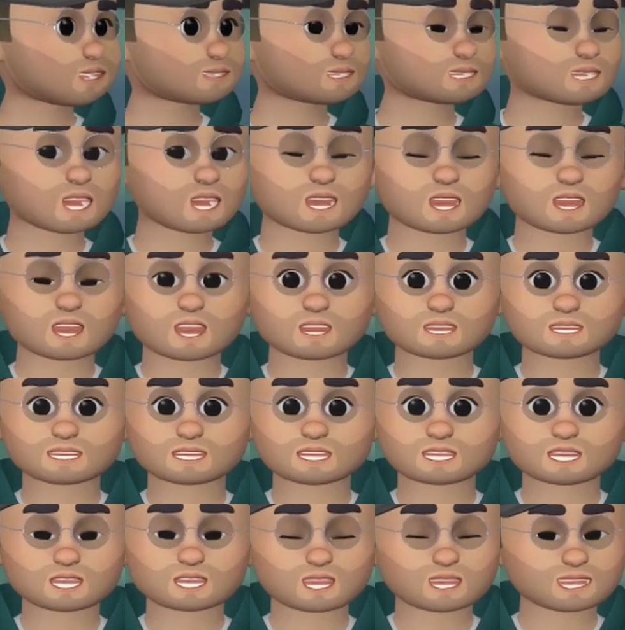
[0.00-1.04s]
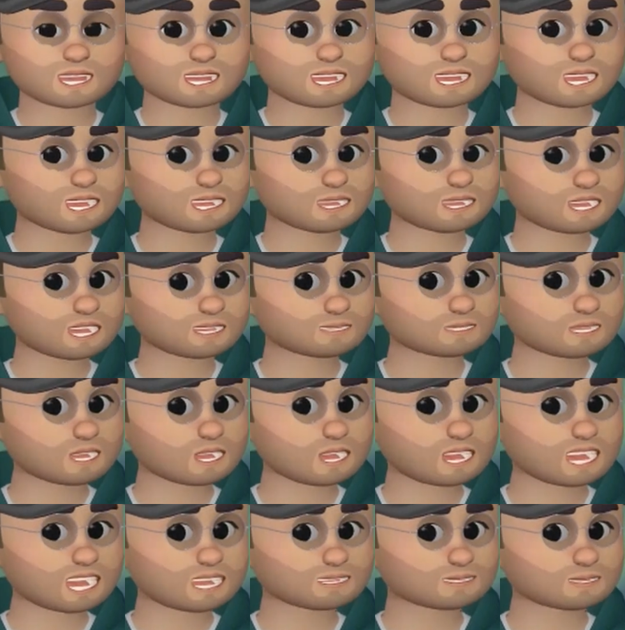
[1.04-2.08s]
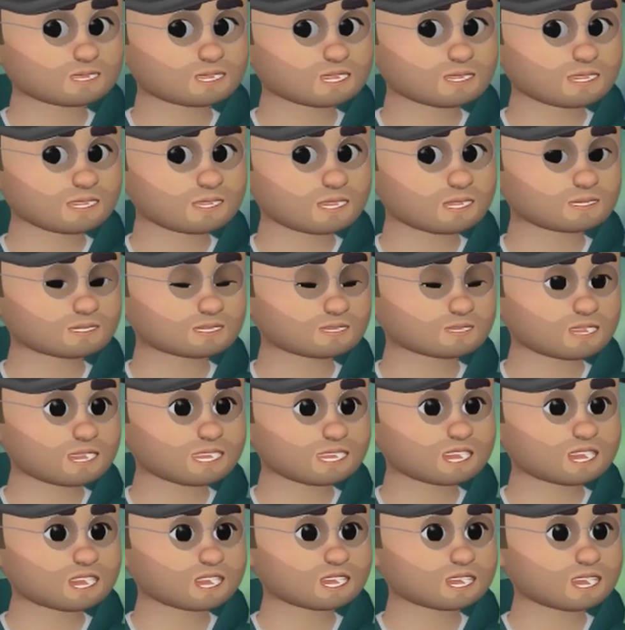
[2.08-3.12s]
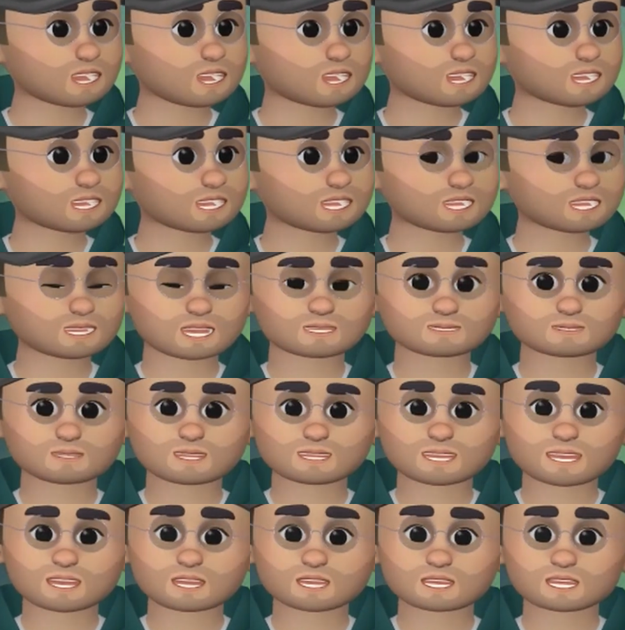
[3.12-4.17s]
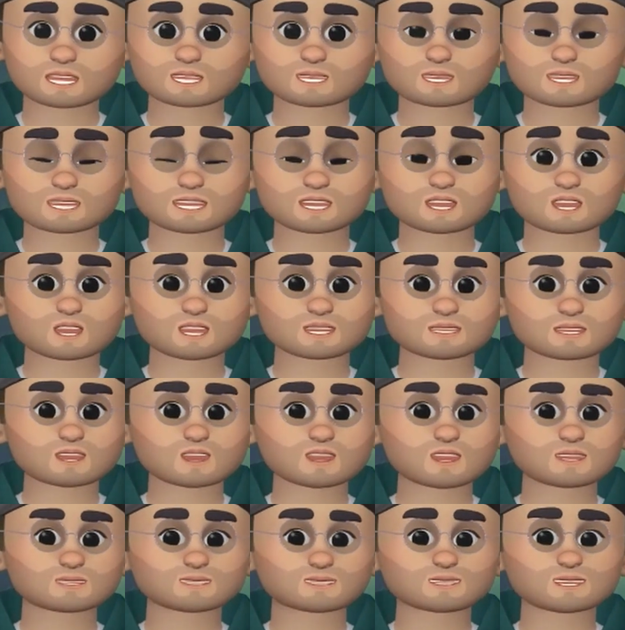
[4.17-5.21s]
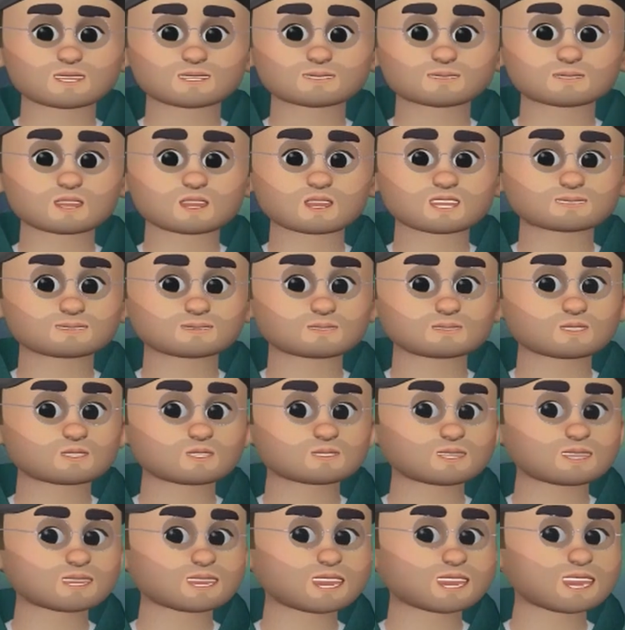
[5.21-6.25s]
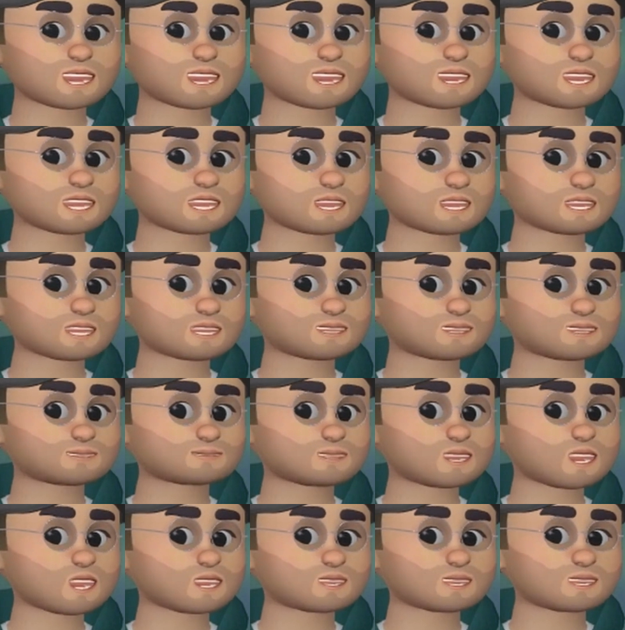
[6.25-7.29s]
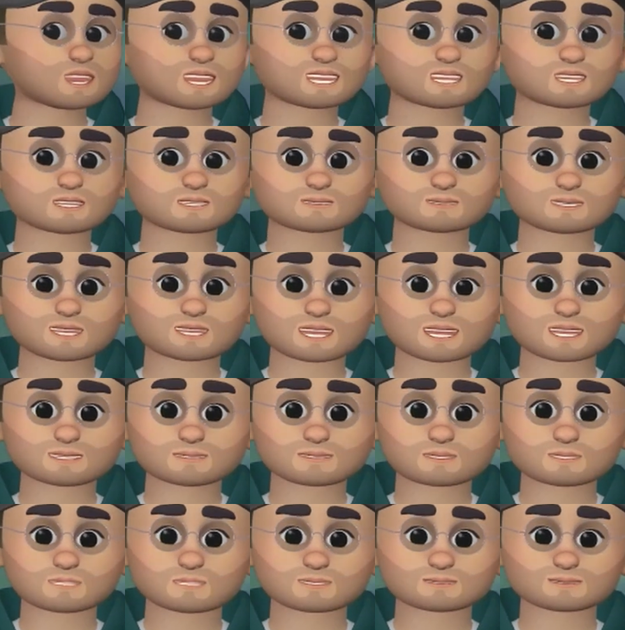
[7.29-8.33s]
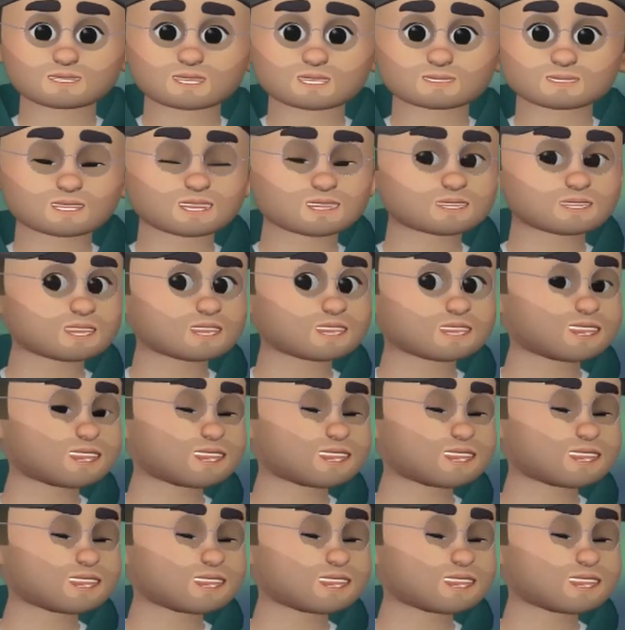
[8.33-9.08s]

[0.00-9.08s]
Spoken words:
So that was absolutely brilliant. We went down a couple of days early so that we could film some content with him as well,